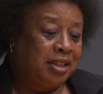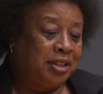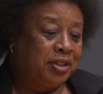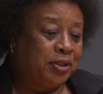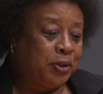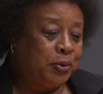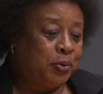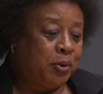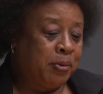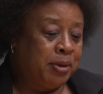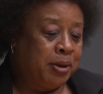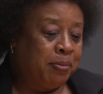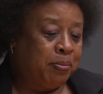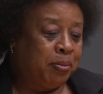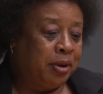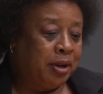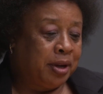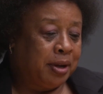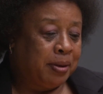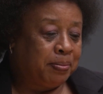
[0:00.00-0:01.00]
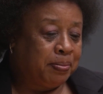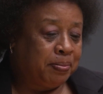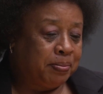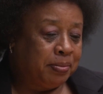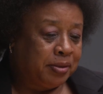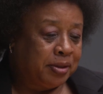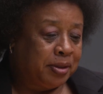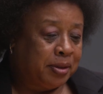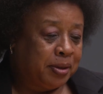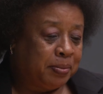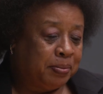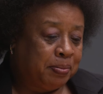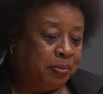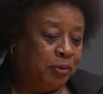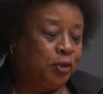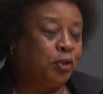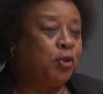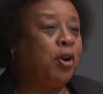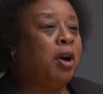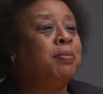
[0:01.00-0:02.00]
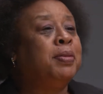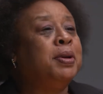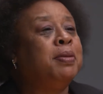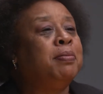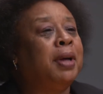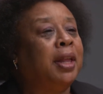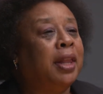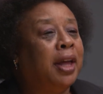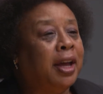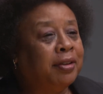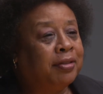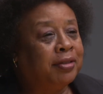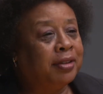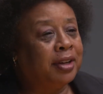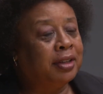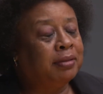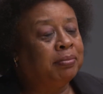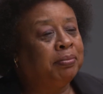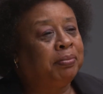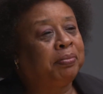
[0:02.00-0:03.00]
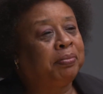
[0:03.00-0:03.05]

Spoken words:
So you want me to bring up some trauma in my life, huh?